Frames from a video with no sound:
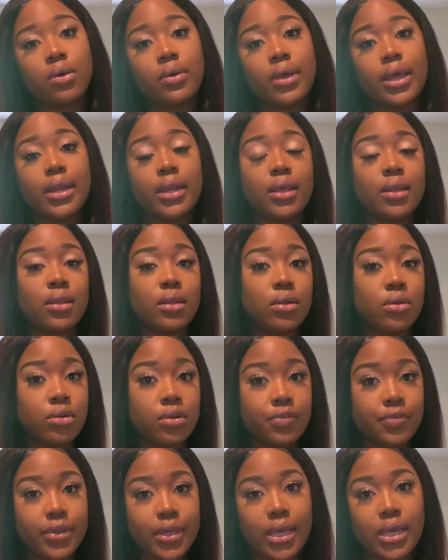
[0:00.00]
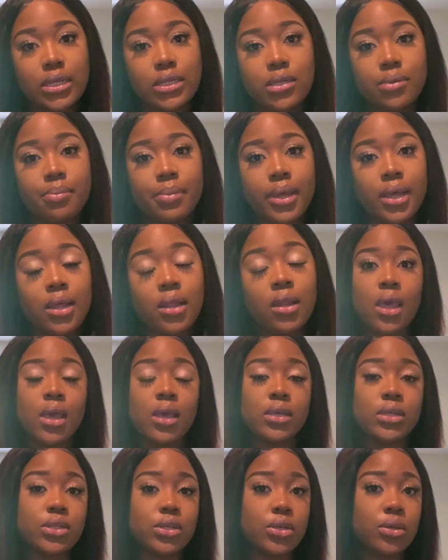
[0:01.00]
and hit the notification bell
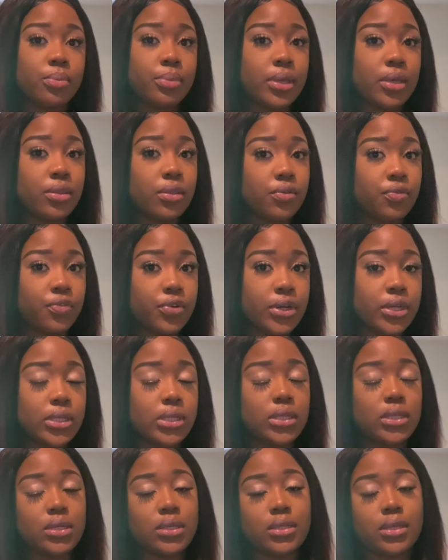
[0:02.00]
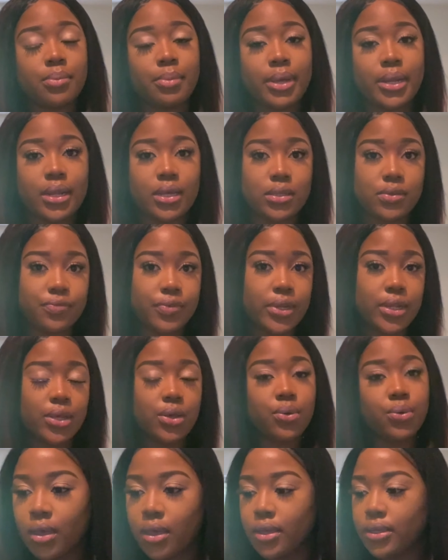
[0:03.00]
so you'll be the first to see my next
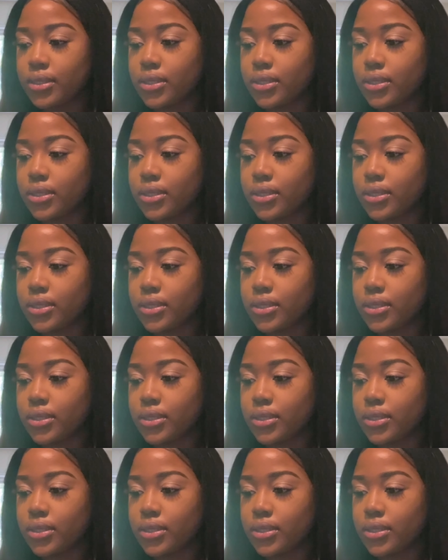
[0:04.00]
video.